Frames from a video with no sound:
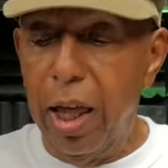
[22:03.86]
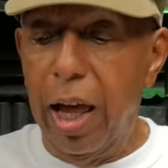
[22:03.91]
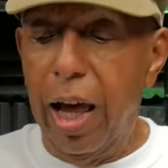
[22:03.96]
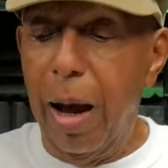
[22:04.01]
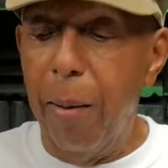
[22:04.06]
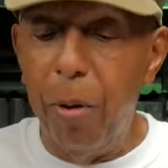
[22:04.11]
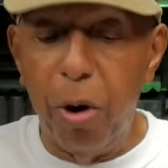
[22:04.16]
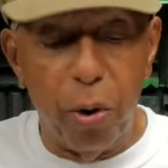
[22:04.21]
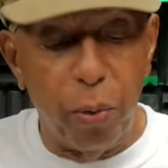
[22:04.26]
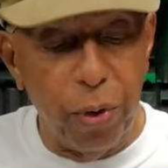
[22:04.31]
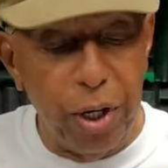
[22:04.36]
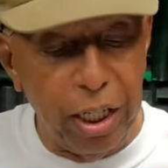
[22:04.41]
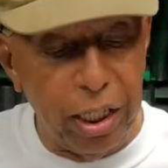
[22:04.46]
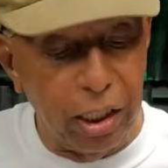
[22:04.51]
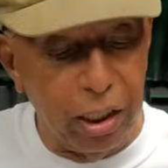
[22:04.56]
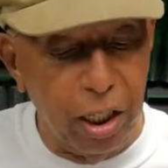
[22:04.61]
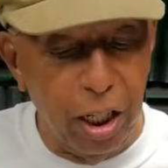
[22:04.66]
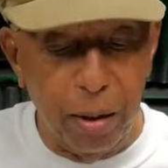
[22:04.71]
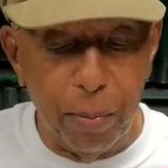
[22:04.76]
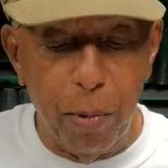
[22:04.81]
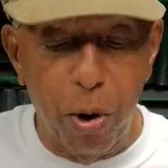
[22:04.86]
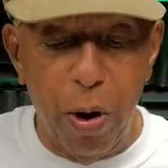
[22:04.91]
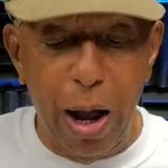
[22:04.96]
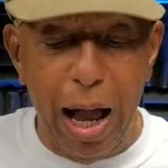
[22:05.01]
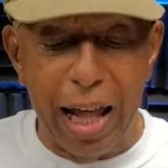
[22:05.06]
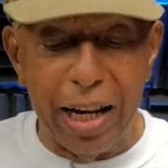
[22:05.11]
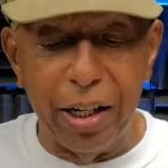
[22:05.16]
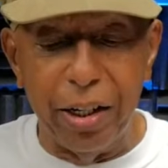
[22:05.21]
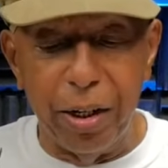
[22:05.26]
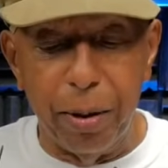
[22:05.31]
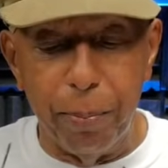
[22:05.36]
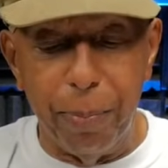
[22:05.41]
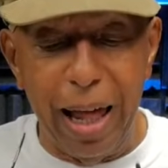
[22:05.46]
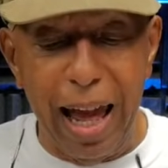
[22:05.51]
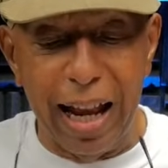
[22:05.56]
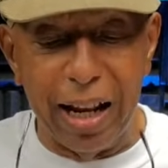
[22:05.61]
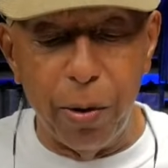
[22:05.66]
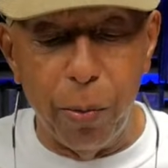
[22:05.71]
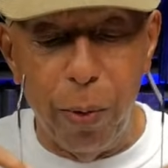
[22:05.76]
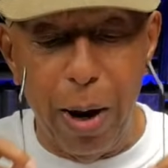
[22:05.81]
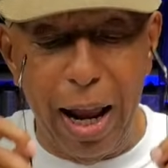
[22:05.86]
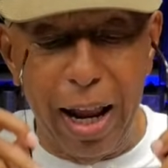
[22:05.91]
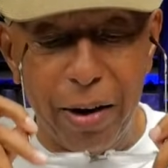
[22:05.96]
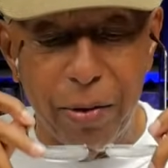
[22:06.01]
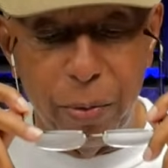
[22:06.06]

I'm going to read a little more out of the black and white